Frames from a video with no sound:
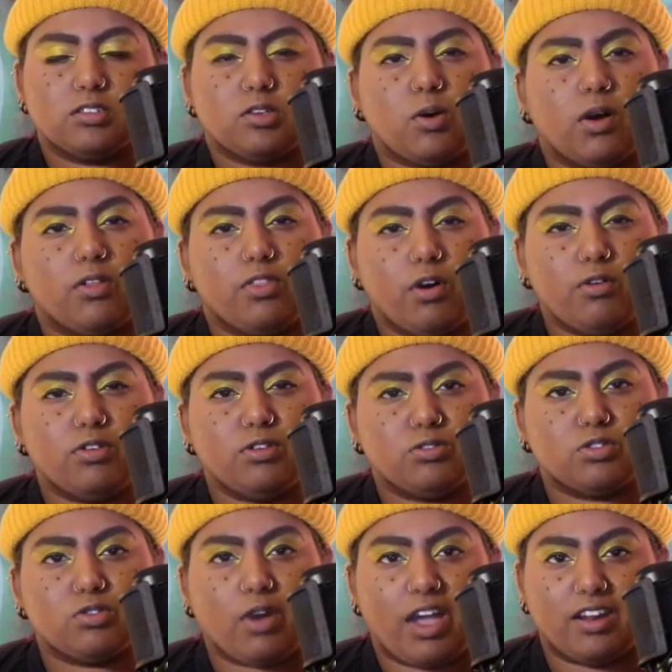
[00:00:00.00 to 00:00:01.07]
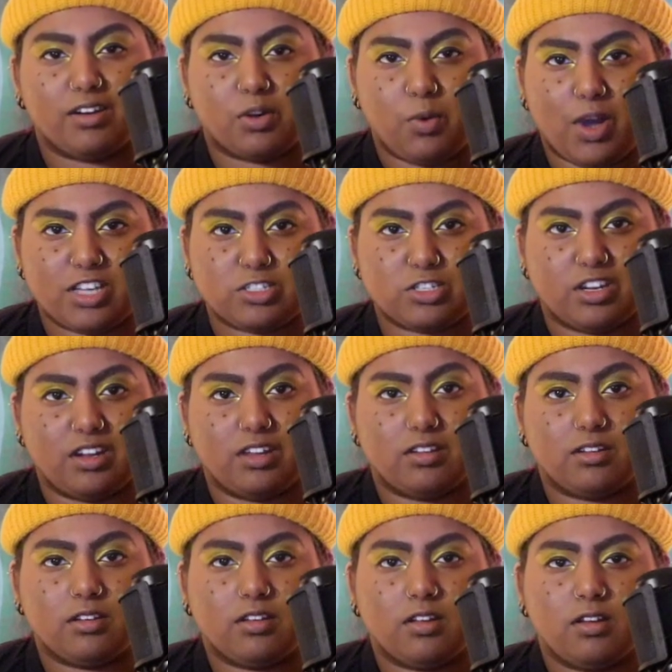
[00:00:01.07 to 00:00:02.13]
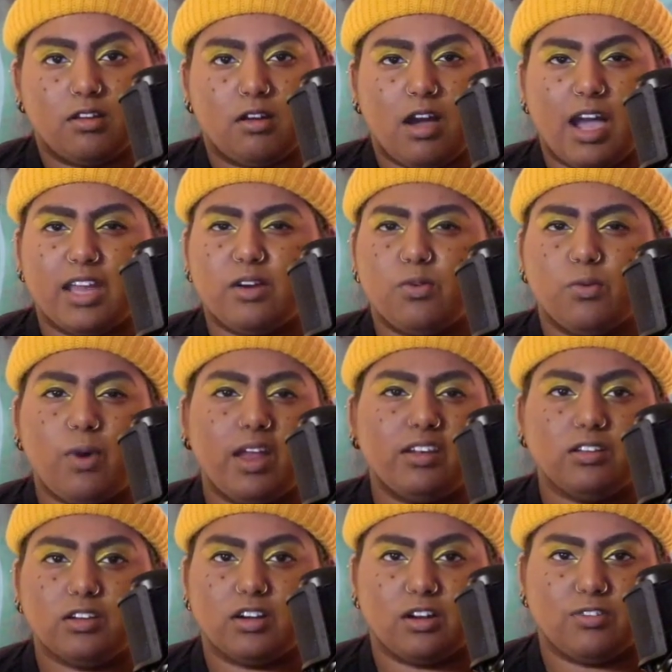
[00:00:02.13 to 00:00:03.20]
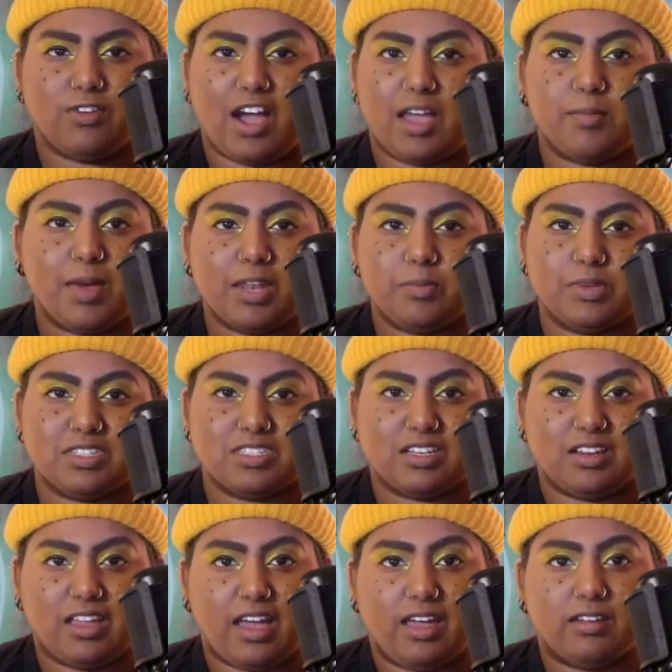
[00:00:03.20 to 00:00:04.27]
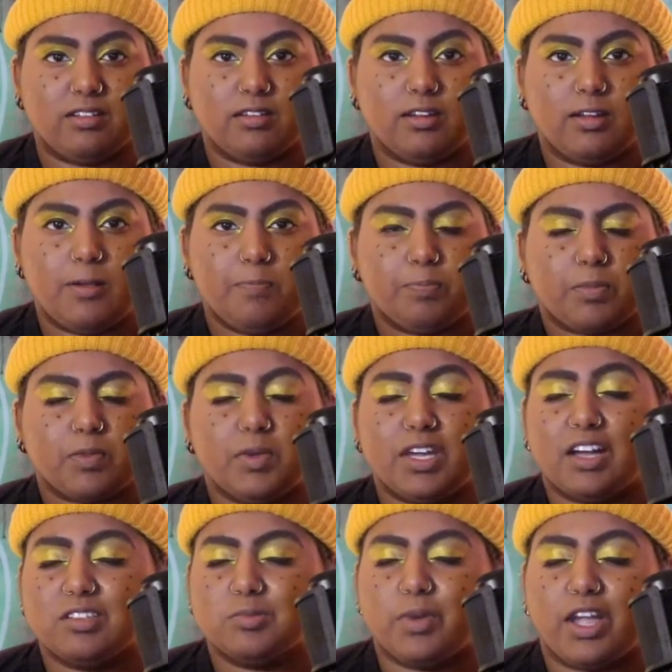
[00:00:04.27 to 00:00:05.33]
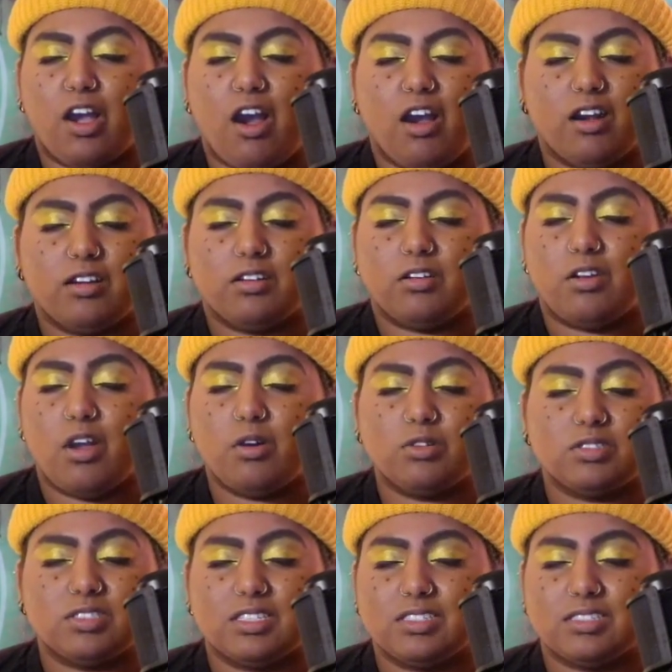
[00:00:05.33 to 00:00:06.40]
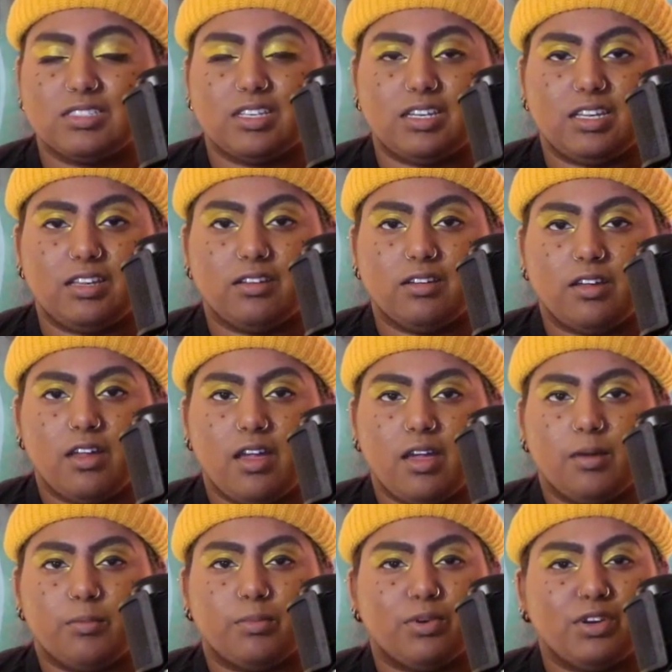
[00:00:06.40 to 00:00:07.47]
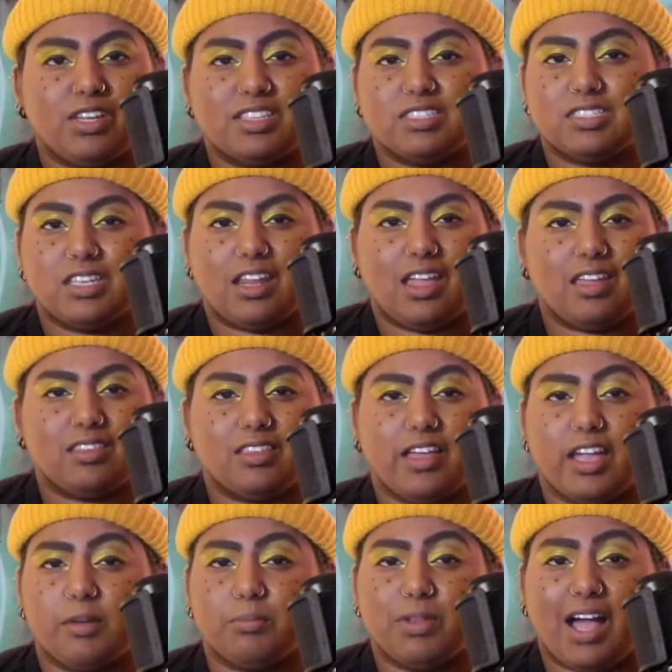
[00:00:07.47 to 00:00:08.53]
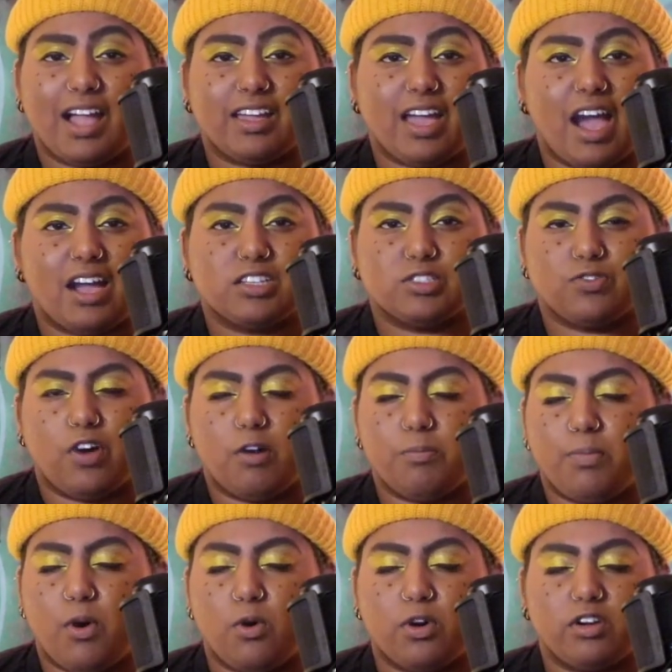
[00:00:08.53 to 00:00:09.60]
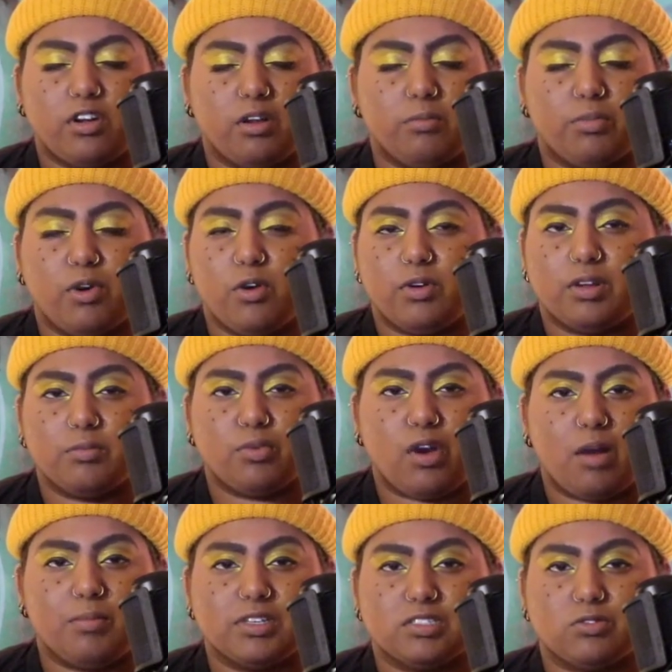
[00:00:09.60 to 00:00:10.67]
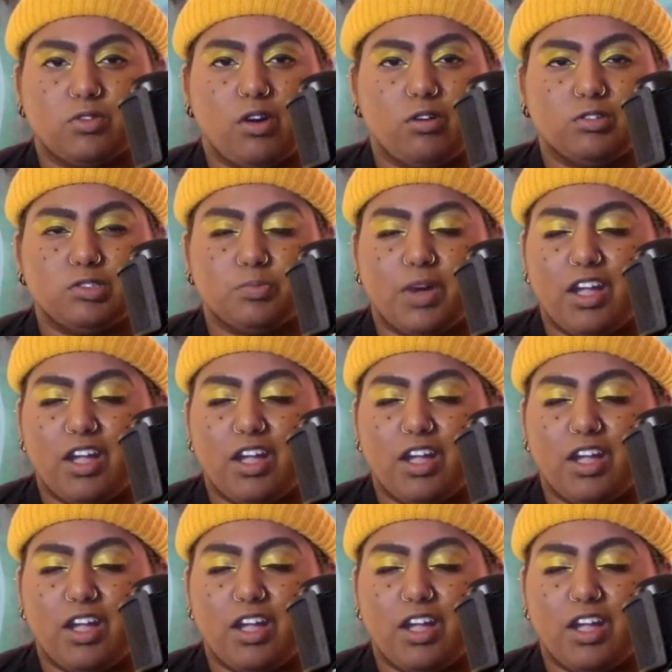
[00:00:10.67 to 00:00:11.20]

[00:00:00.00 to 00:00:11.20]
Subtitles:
So although you try to question it, I don't wonder if I'm Edmonton yet, because my heart knows this city, breathes it in like black asphalt poured on broken promise roads.